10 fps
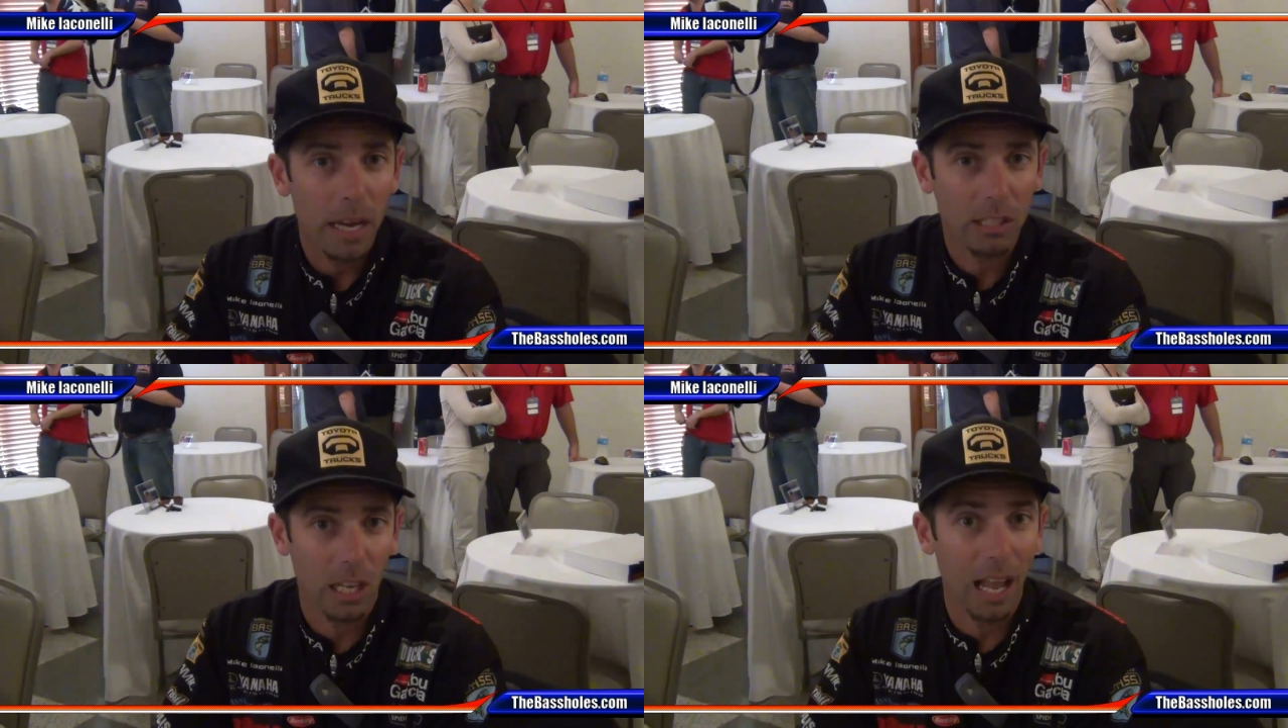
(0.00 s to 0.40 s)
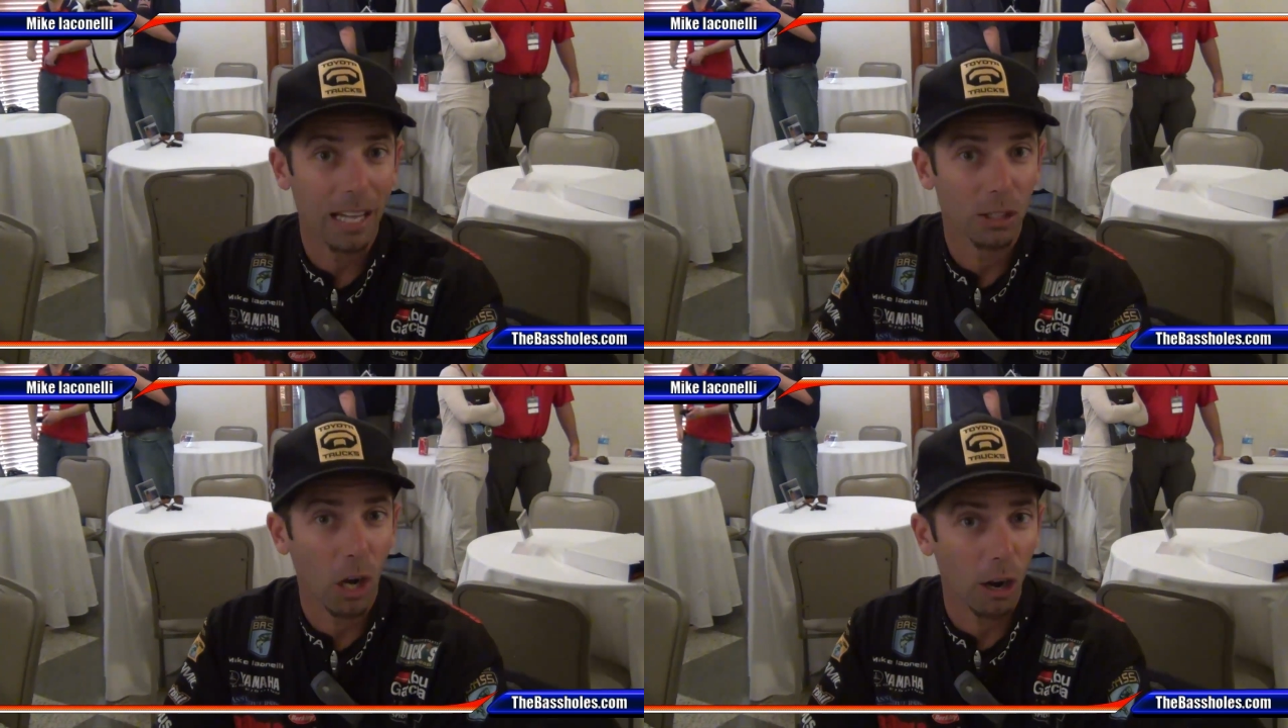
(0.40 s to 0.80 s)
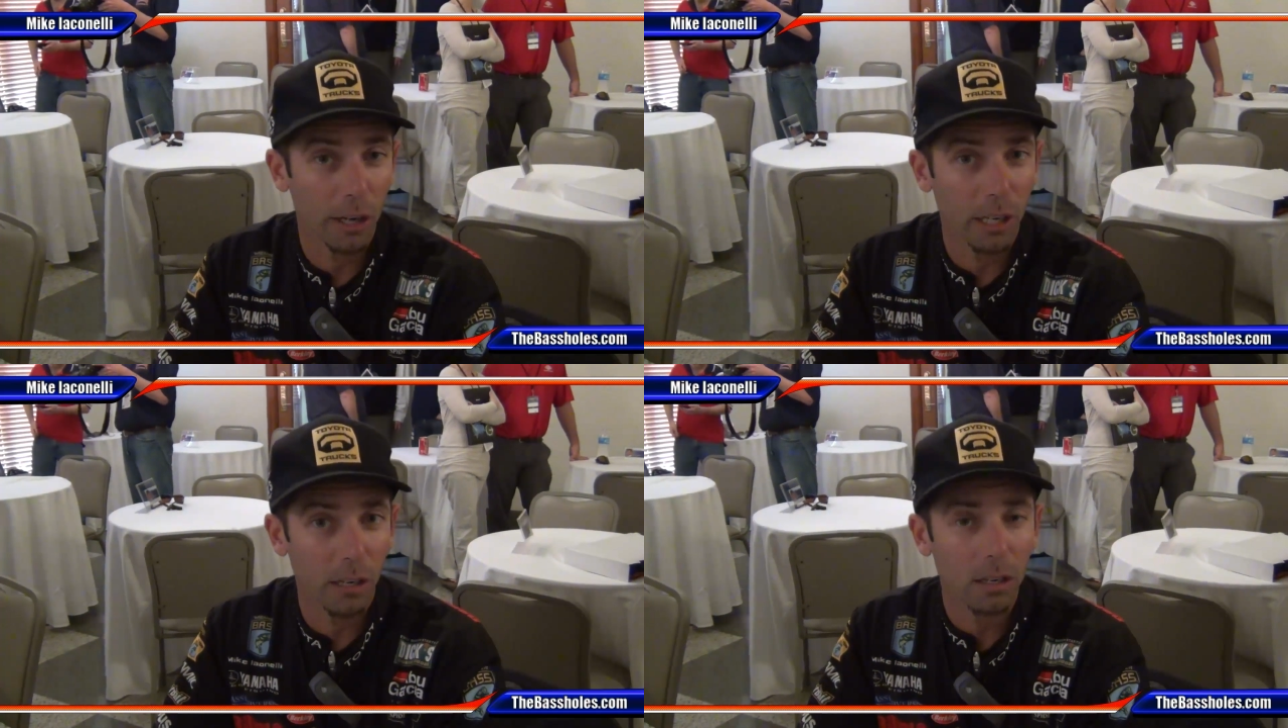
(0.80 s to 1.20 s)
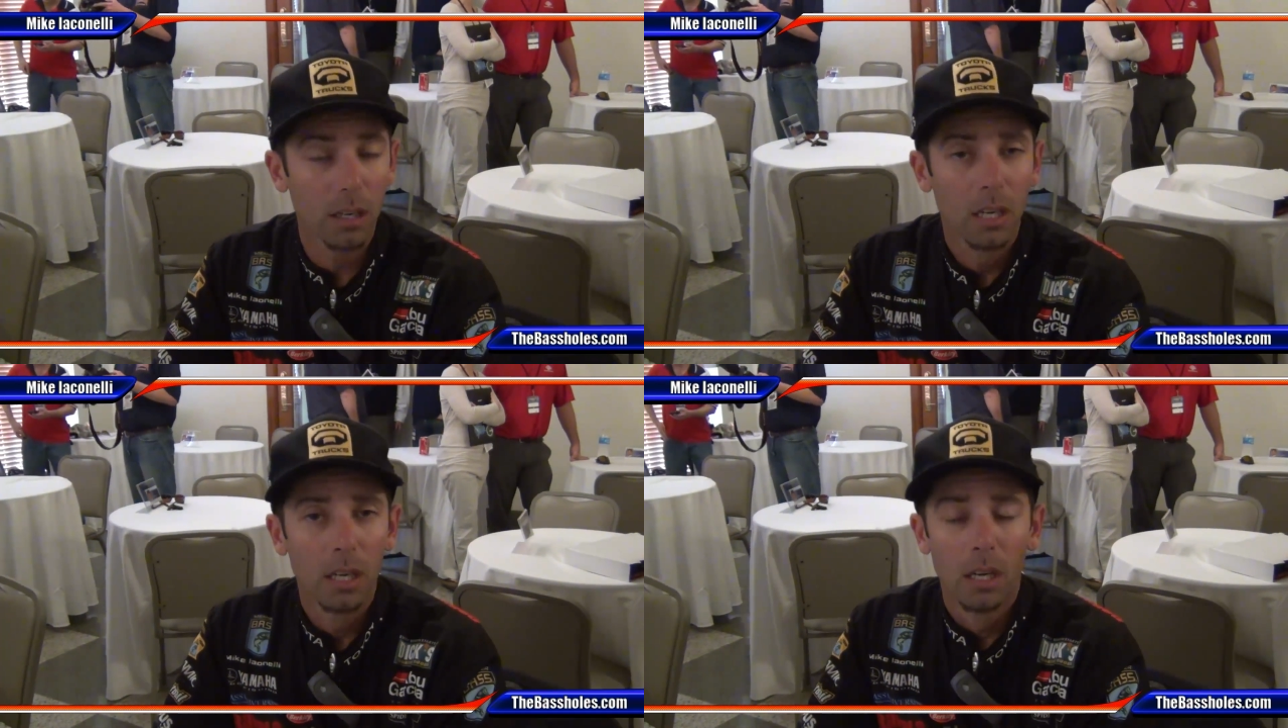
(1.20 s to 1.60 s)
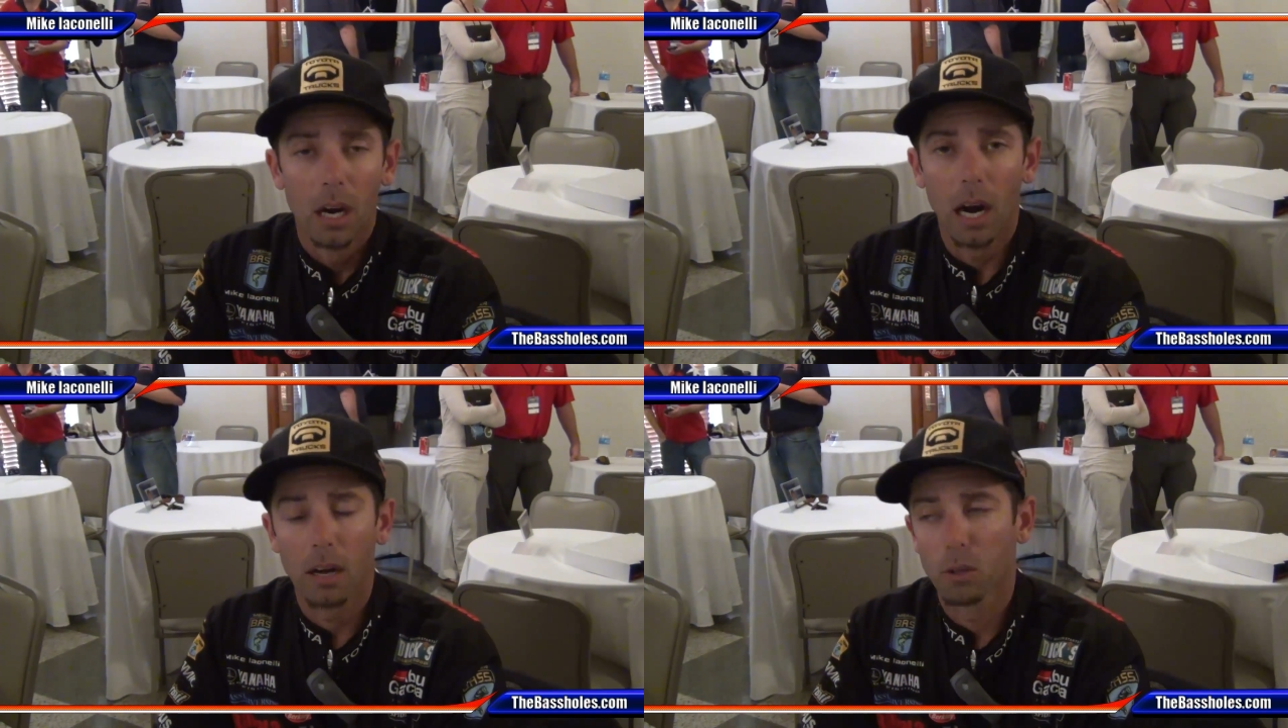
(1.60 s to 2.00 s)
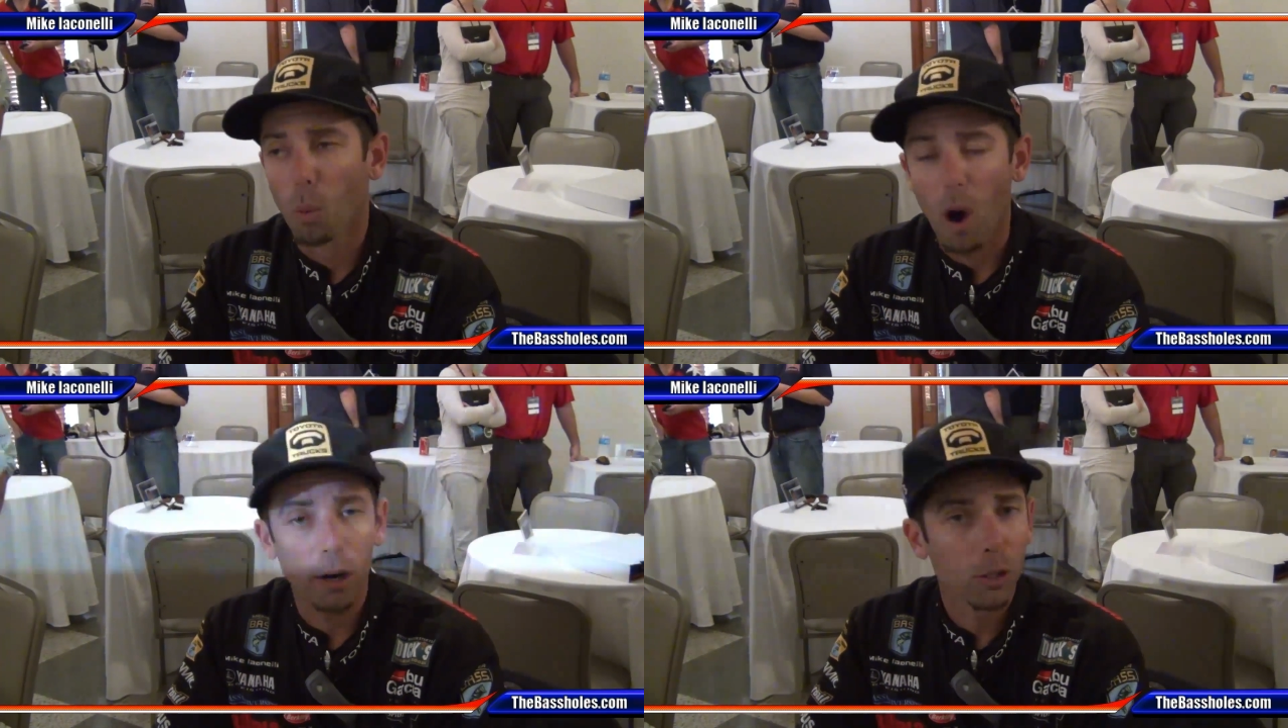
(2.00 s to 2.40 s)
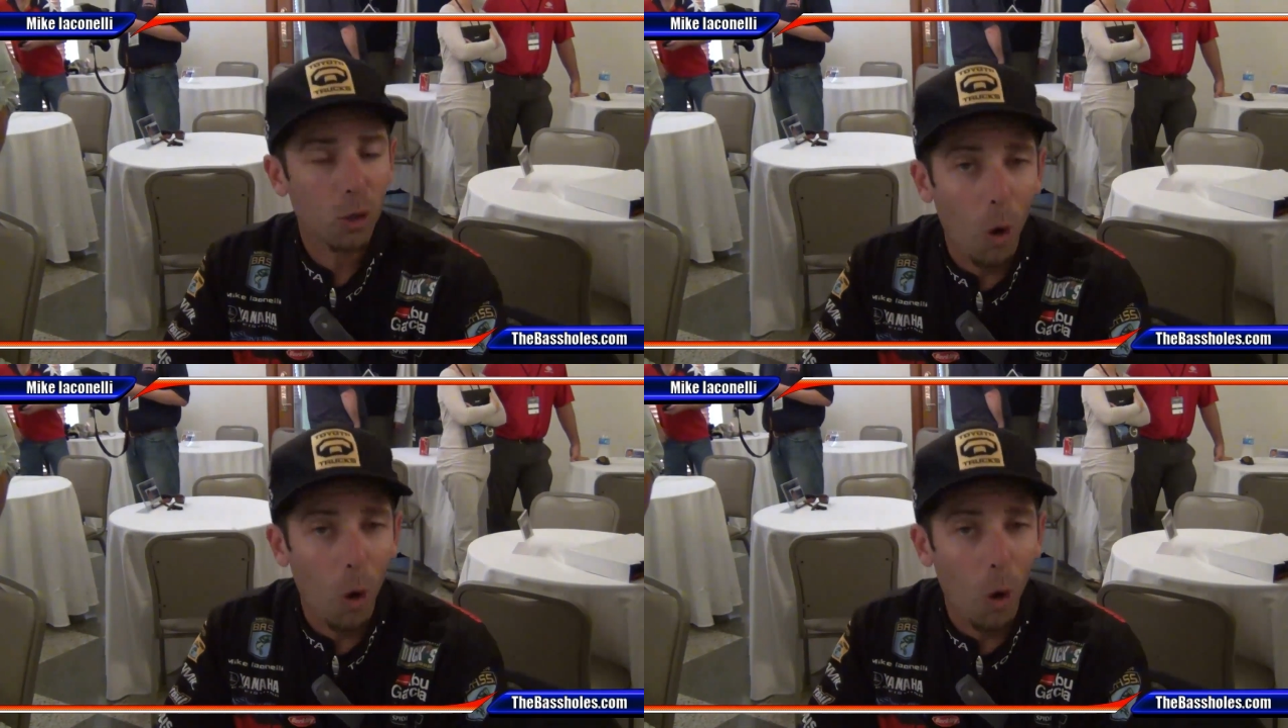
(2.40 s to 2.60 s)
it's a lot dirtier, the water's